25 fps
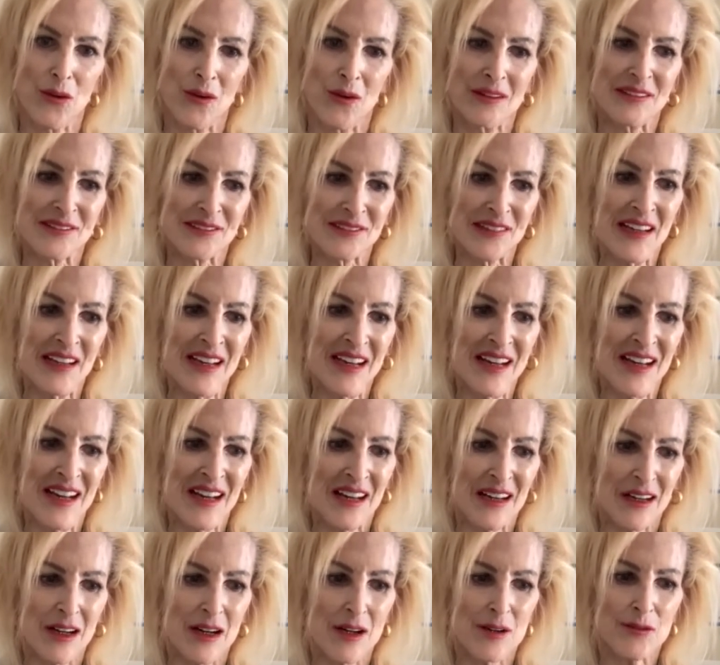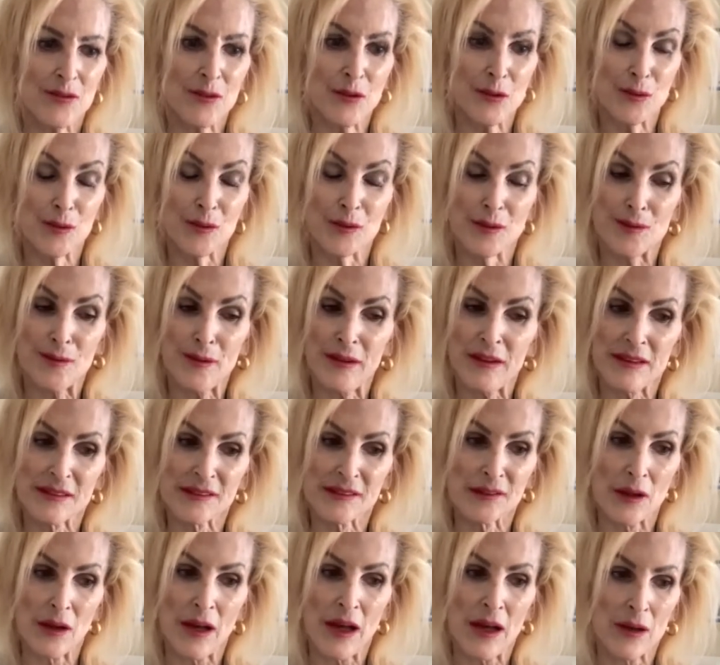was comfortable with
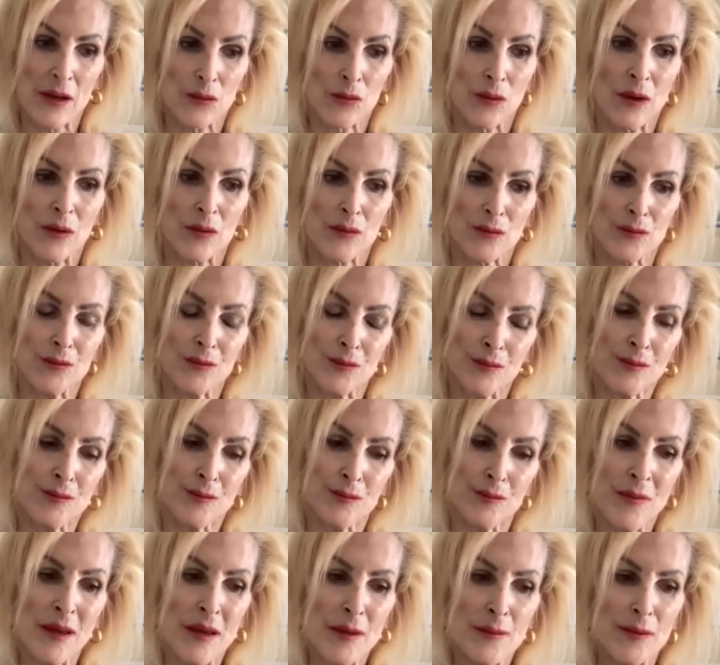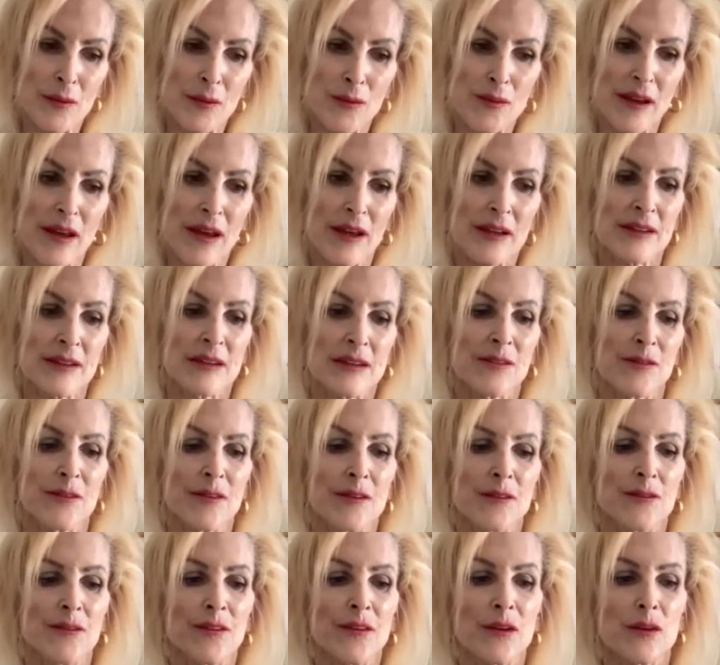because well maybe we had
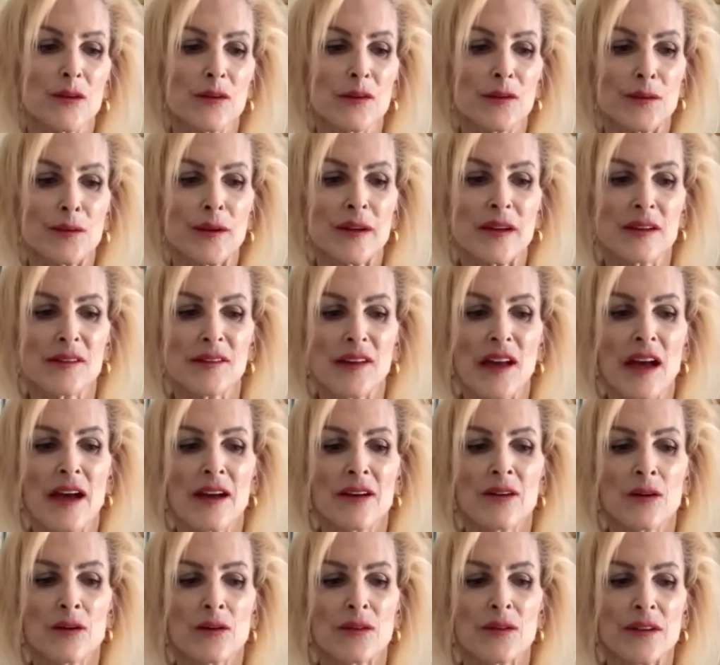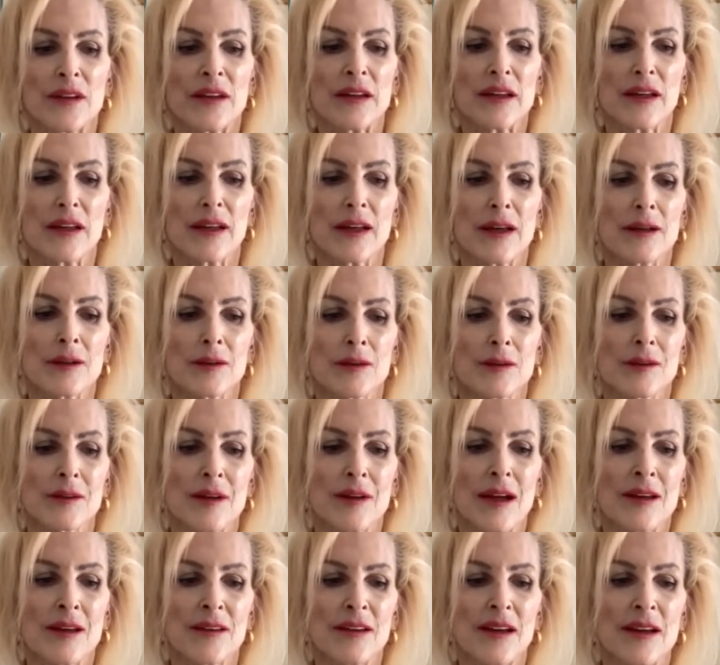different views because I don't think it can
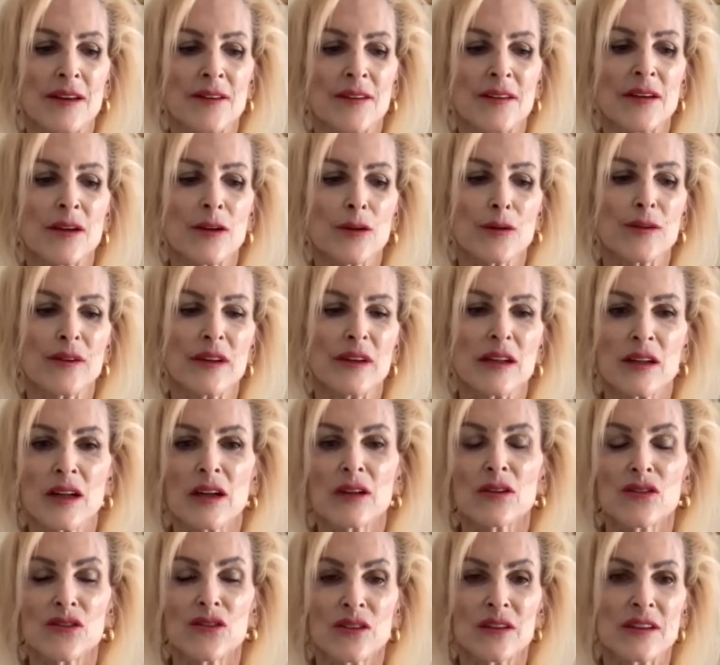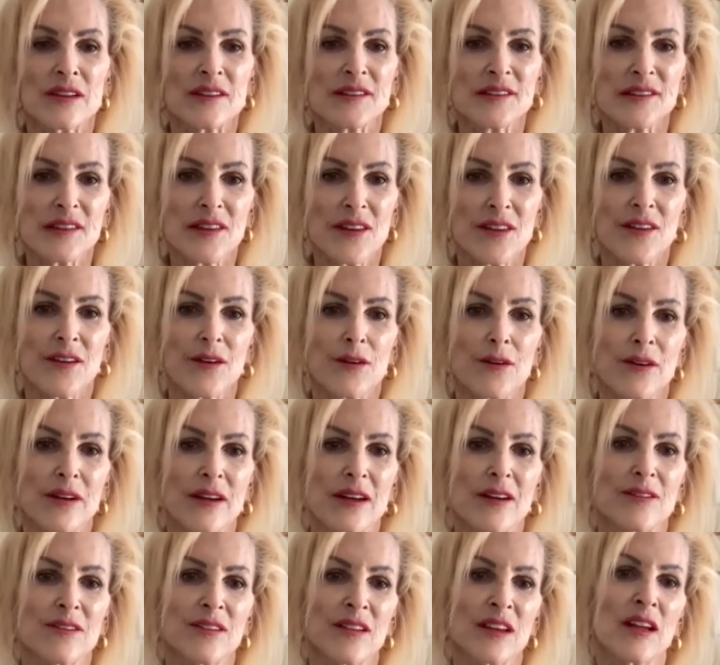I, I think a reductionist theory
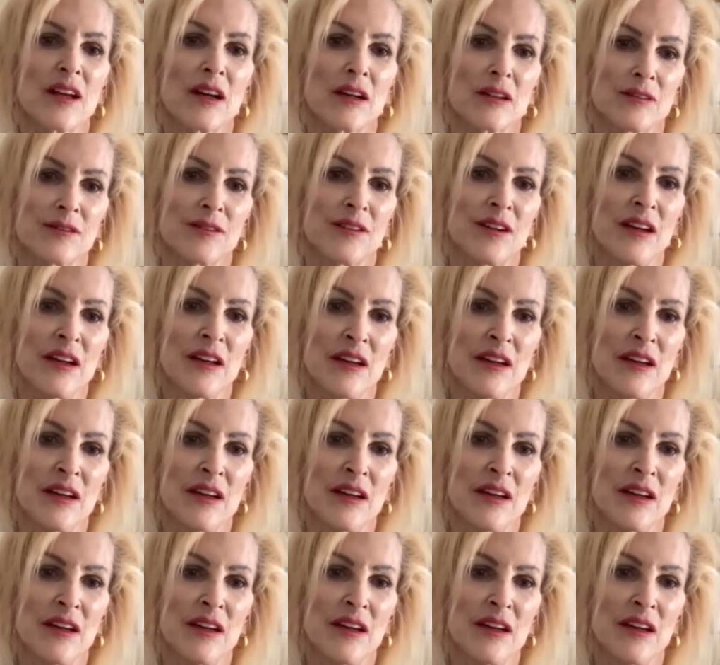of love